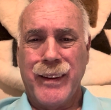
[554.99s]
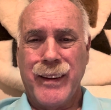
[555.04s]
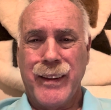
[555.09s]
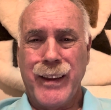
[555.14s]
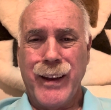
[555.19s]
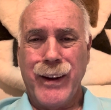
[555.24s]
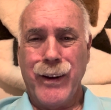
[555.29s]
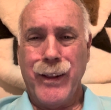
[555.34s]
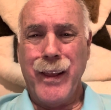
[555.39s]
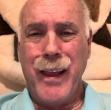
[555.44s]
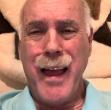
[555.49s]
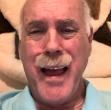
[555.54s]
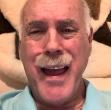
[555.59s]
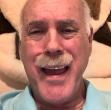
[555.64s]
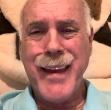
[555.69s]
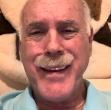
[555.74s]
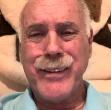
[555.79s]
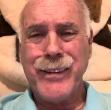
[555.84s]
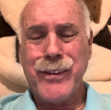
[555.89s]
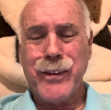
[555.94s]
They're
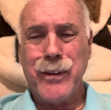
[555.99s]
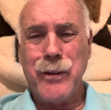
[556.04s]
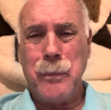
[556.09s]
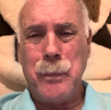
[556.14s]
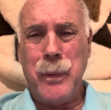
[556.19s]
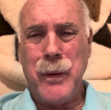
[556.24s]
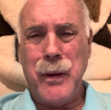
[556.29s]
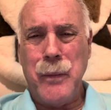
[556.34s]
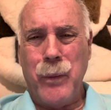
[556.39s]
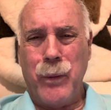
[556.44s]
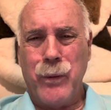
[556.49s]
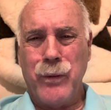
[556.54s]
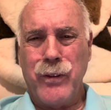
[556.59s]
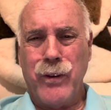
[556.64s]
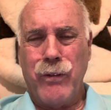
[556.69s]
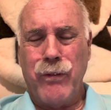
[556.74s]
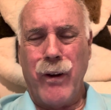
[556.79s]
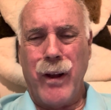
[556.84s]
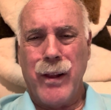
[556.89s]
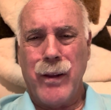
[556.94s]
lying to the people, you
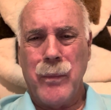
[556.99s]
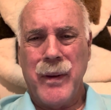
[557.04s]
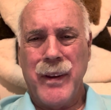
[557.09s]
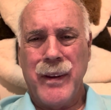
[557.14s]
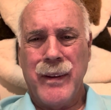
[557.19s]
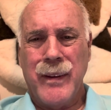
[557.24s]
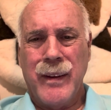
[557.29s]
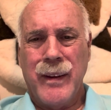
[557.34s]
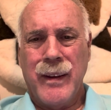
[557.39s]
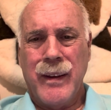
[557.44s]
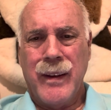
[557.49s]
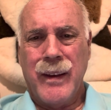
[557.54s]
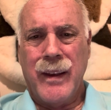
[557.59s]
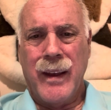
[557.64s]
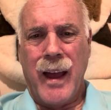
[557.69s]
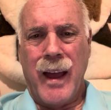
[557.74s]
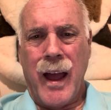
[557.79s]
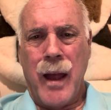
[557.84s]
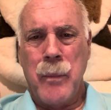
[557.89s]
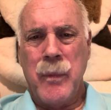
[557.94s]
follow me?
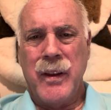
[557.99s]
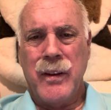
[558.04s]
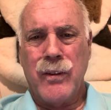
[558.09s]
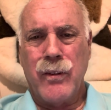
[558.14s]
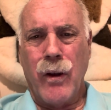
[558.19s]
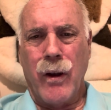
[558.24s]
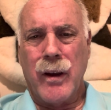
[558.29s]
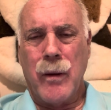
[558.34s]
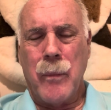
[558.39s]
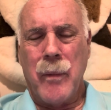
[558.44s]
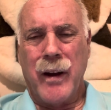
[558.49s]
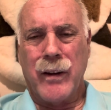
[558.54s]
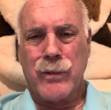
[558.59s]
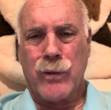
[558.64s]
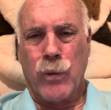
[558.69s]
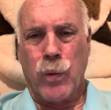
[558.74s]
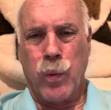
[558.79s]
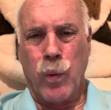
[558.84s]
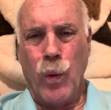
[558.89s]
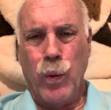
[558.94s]
I mean, talk about
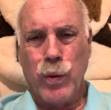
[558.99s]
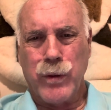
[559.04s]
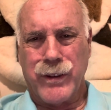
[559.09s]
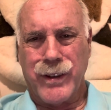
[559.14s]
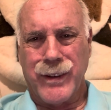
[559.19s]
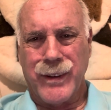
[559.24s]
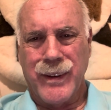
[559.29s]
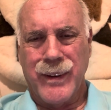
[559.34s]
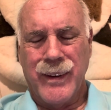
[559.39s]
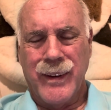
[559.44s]
cruelty.